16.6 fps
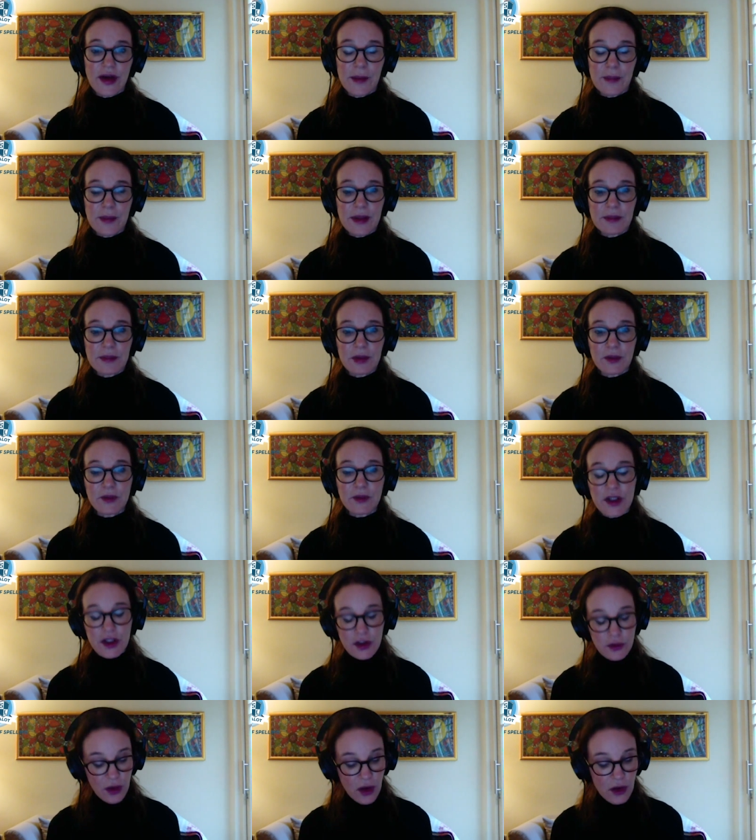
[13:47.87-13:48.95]
people. You know,
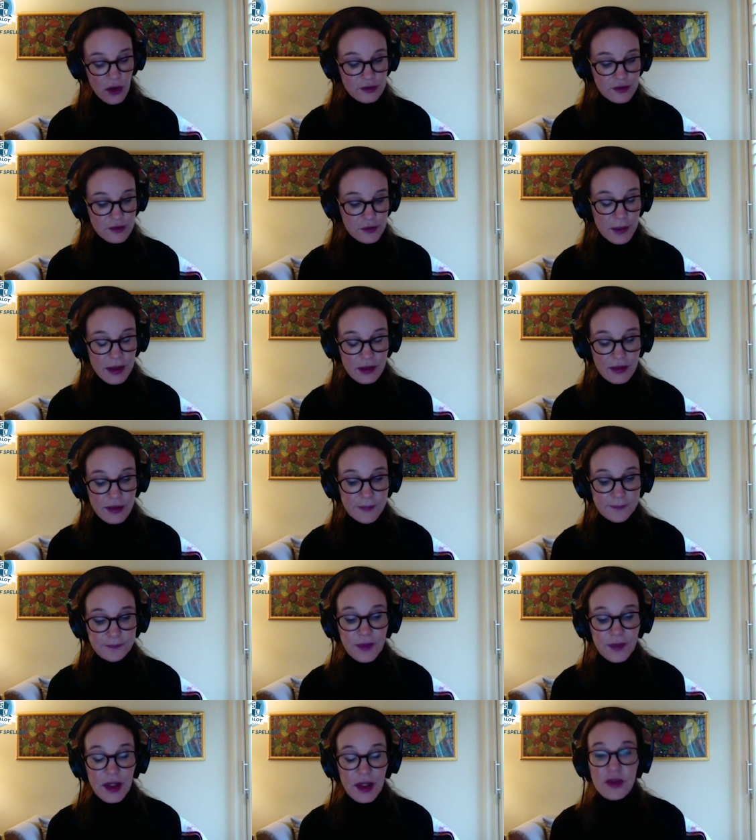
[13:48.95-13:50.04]
you can't spell
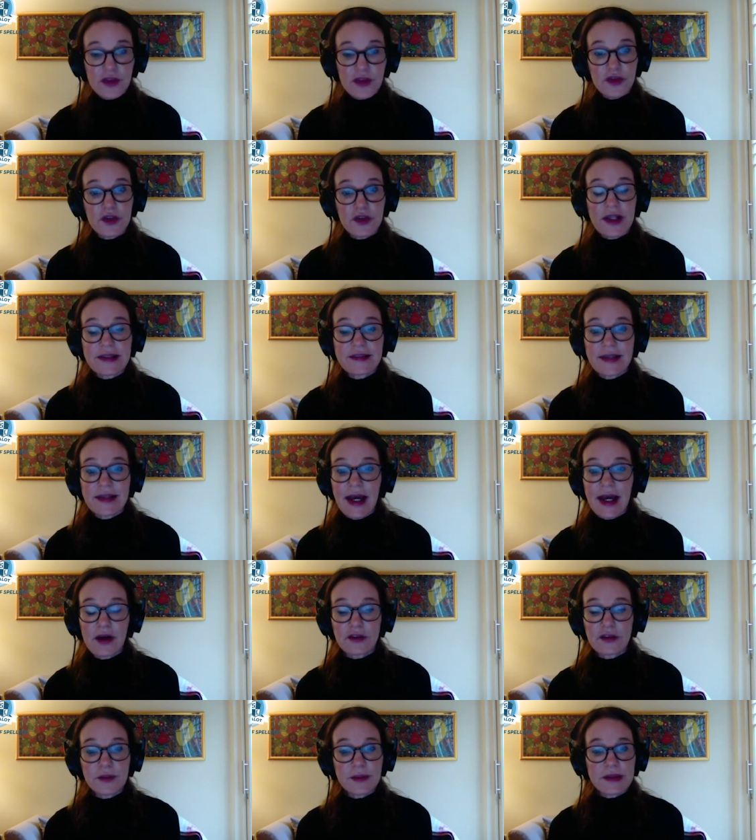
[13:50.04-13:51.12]
them through their
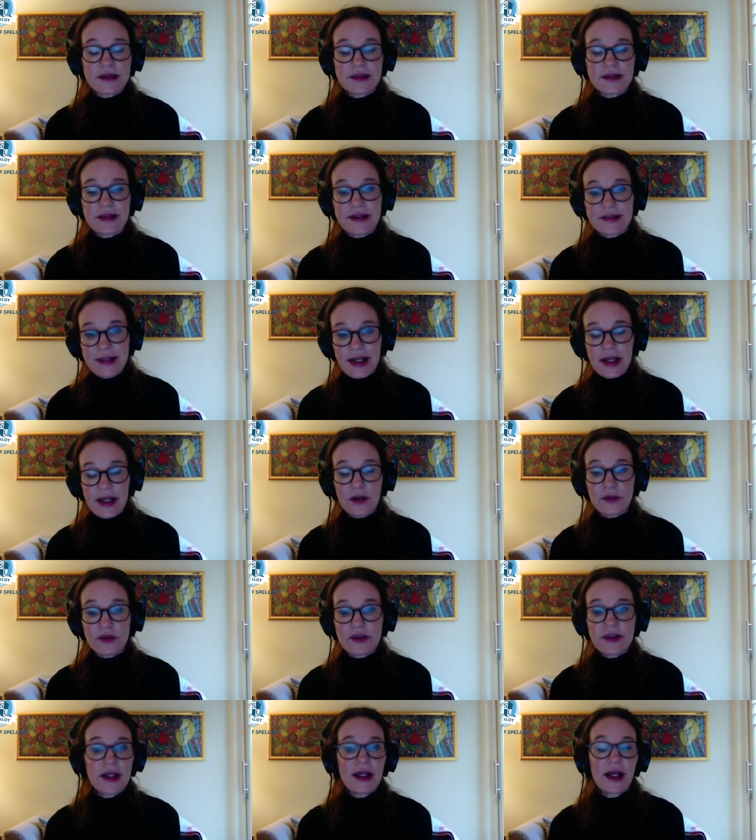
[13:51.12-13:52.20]
sound, because their
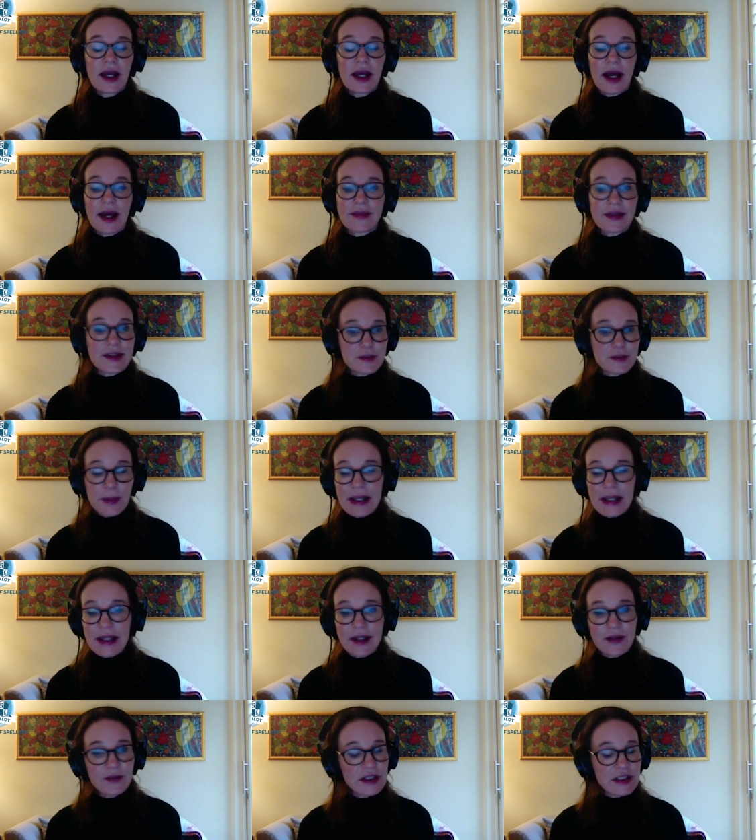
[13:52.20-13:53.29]
sound and their
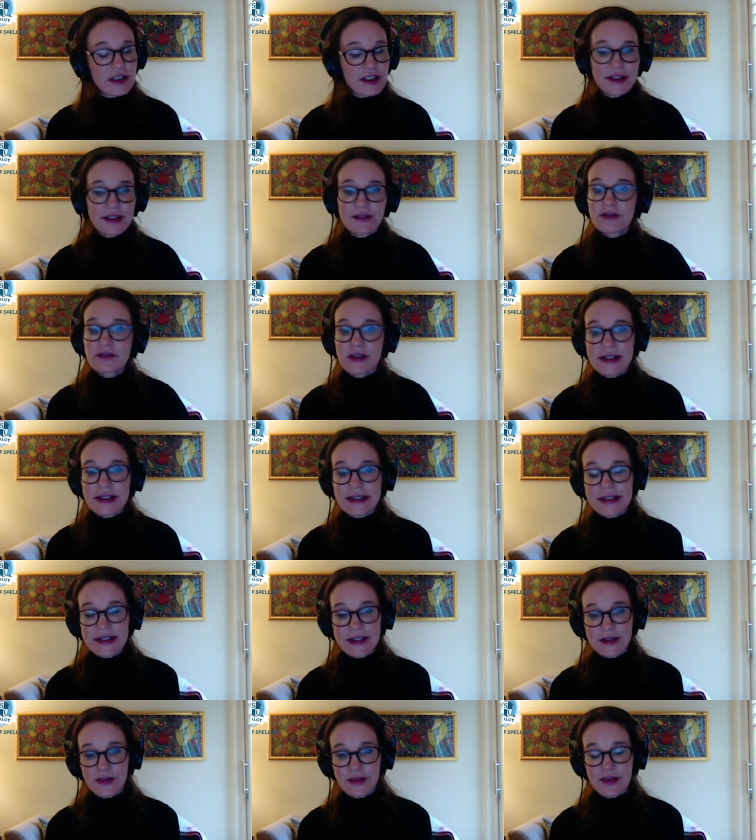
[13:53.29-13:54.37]
spelling are actually really
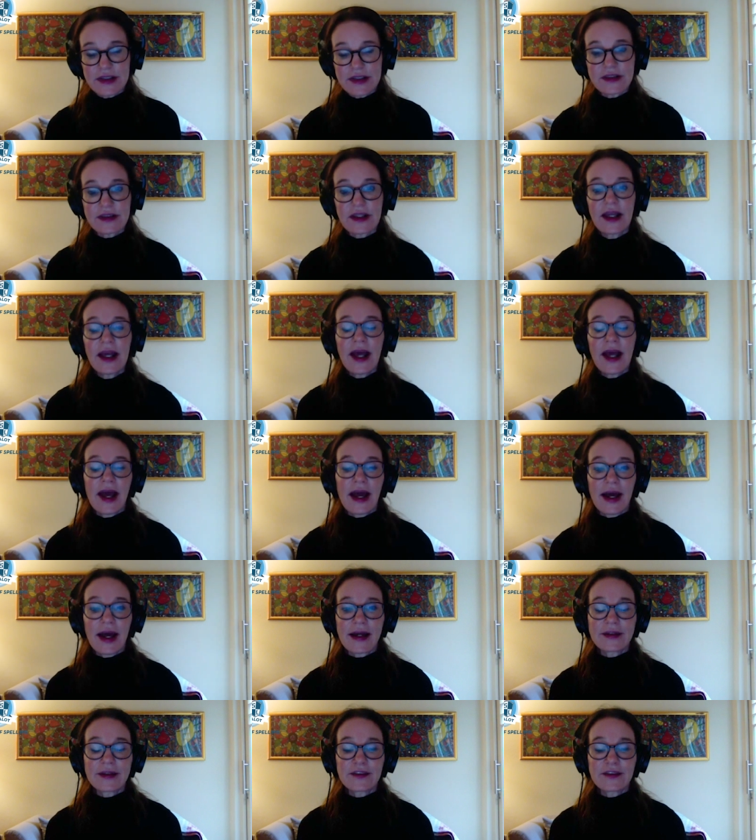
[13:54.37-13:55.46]
different.
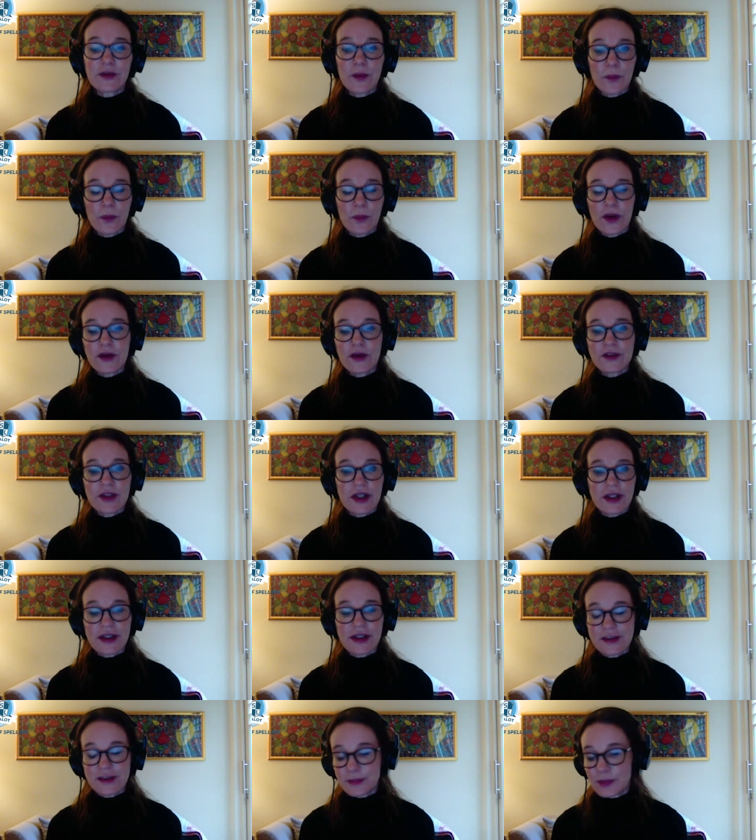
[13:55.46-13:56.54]
And what you've done
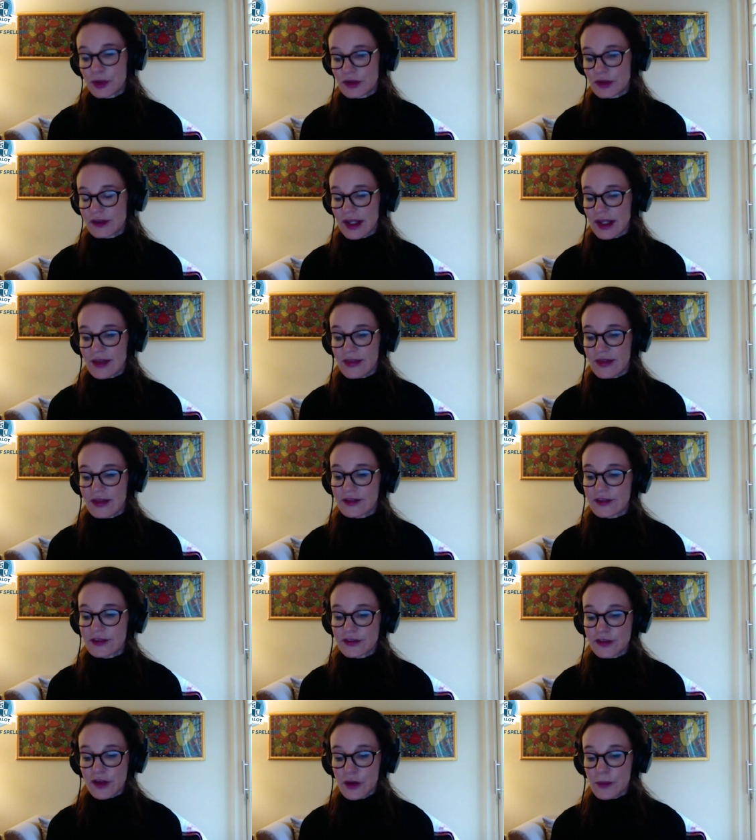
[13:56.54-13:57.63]
is put together
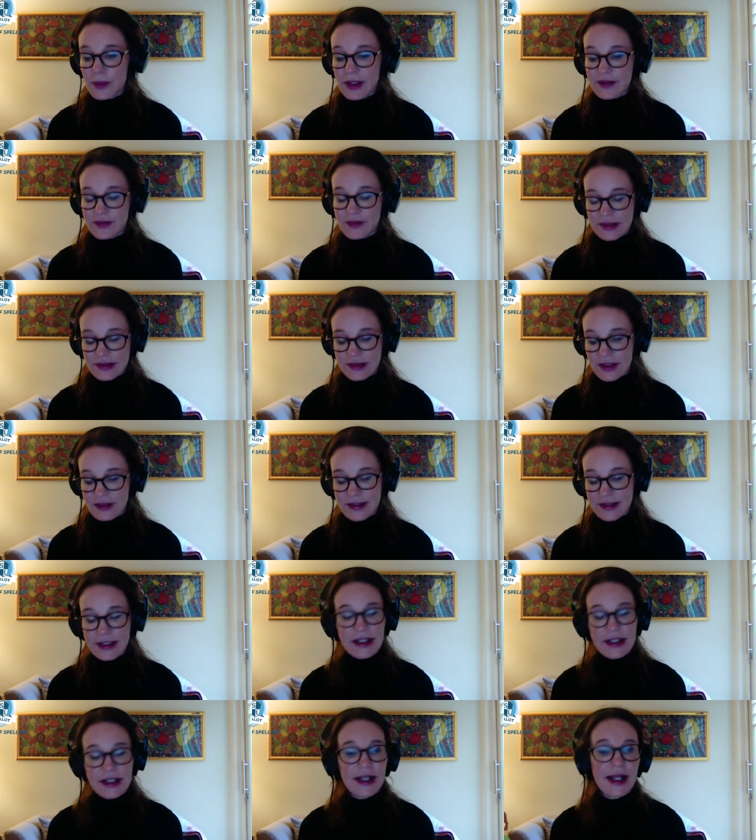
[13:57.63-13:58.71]
so many fantastic
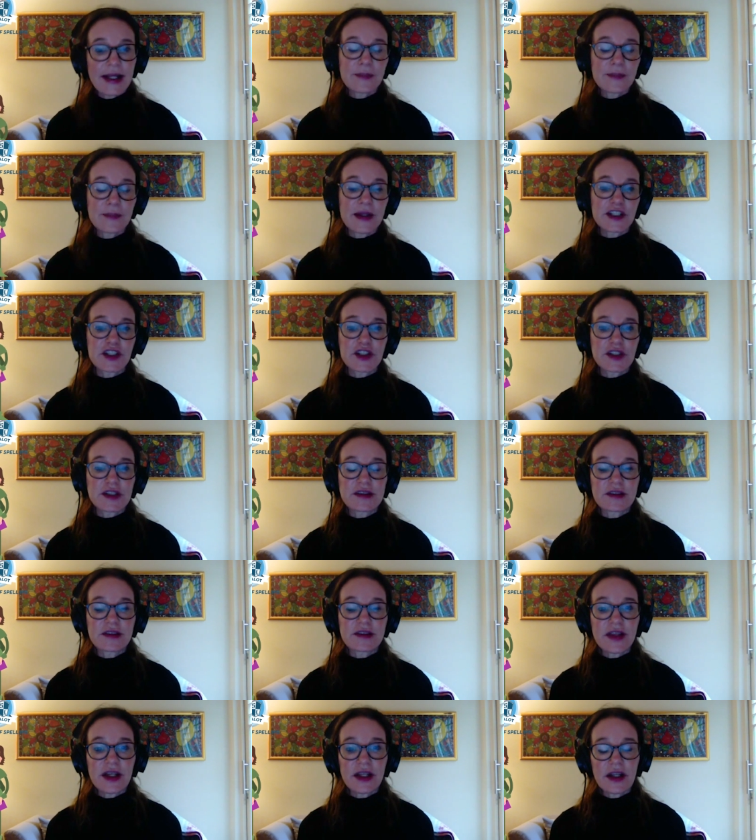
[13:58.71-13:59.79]
little
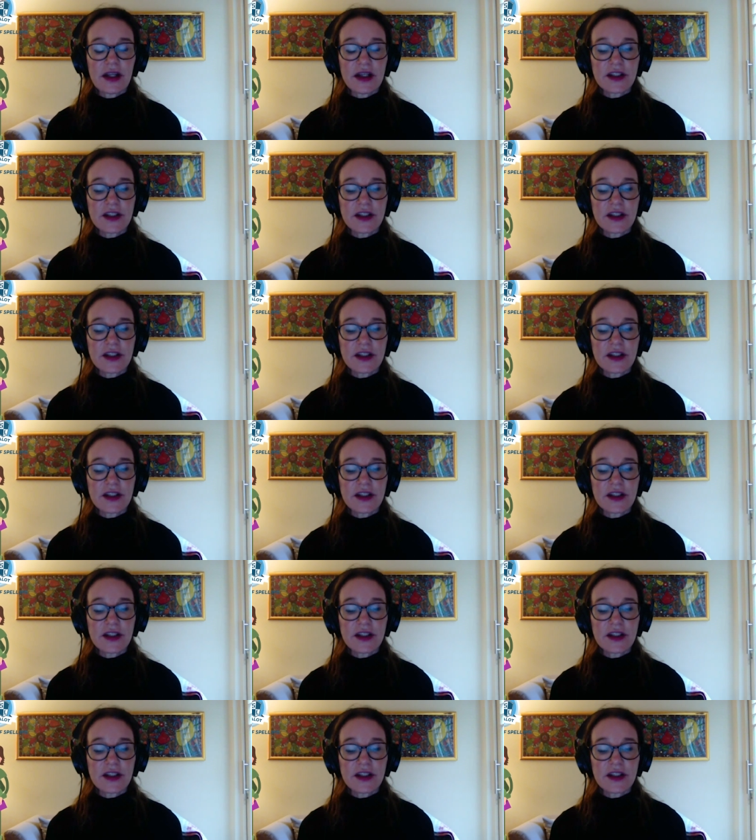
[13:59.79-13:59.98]
animations that are